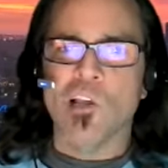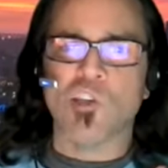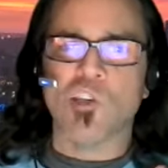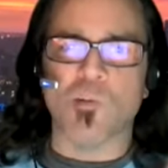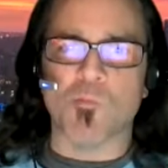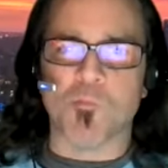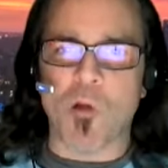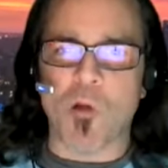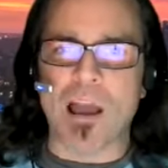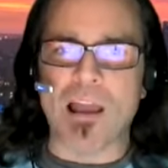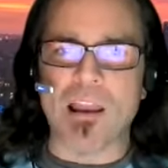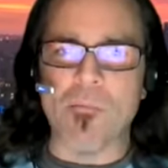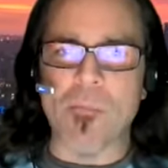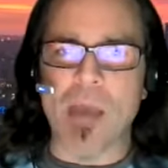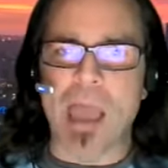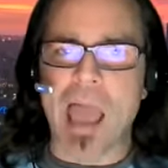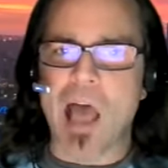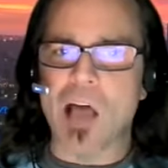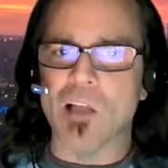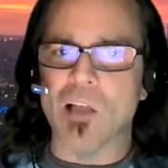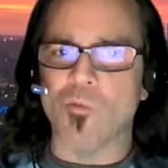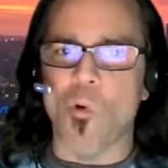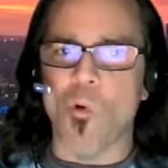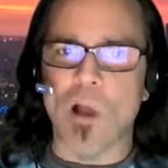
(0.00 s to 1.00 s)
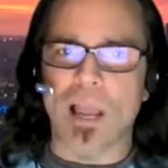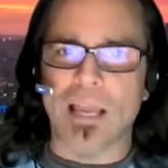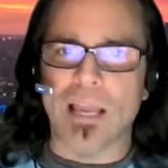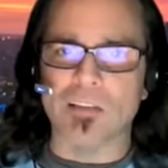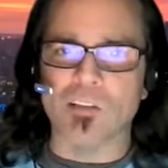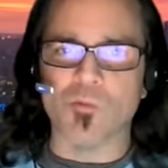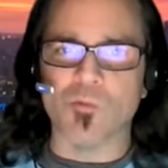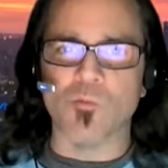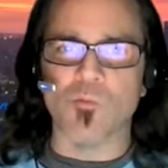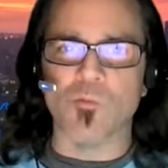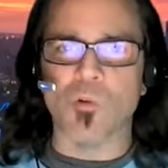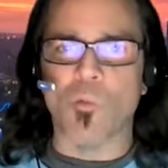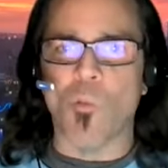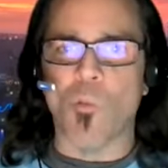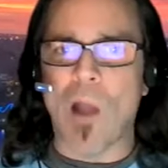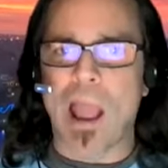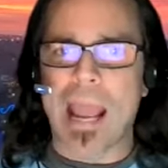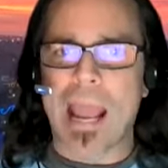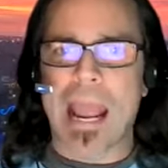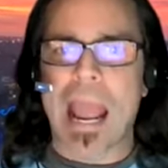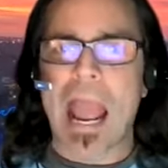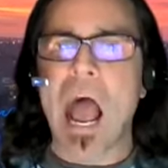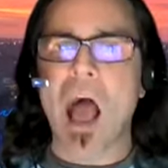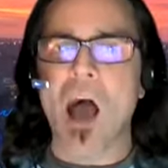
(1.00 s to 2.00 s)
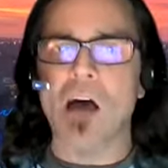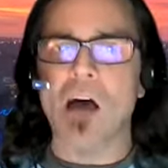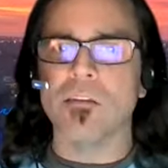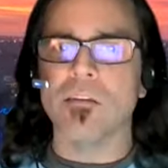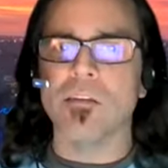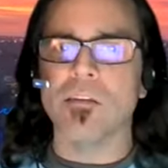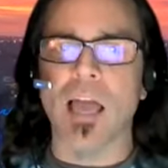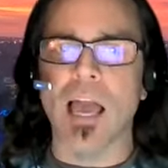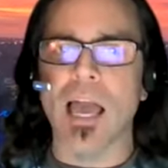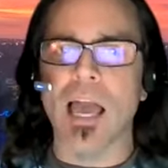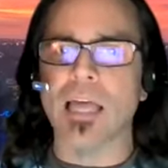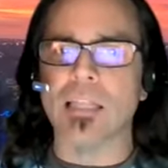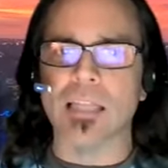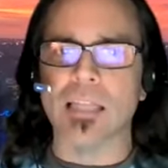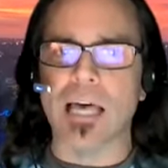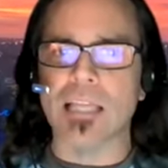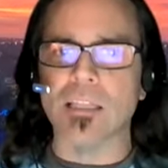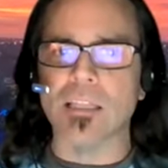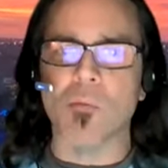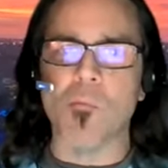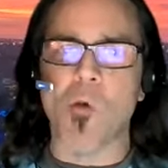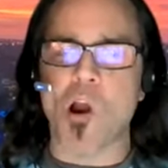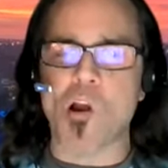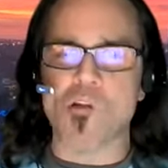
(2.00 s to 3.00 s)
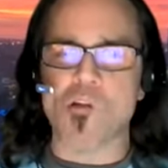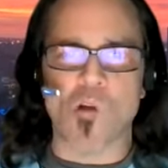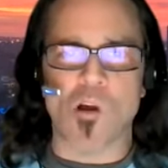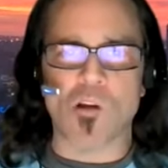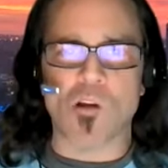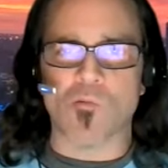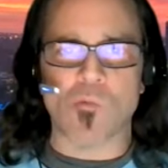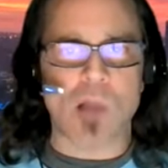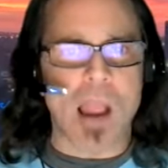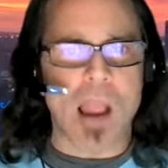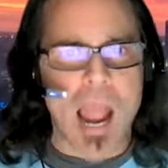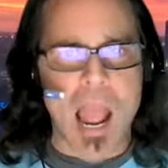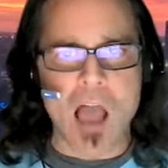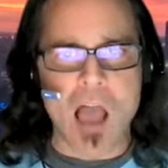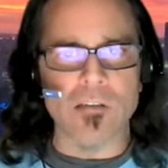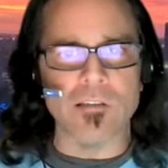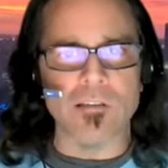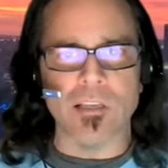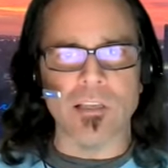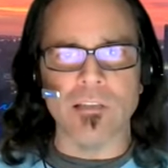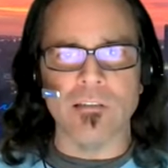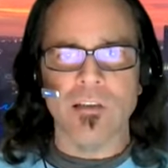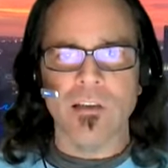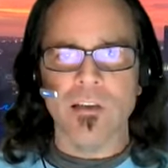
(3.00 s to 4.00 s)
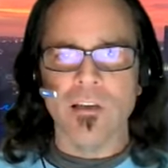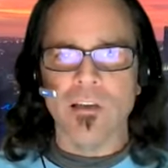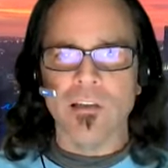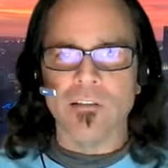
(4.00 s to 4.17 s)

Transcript: Spread them out, way way out, and, and let Lamar run around, and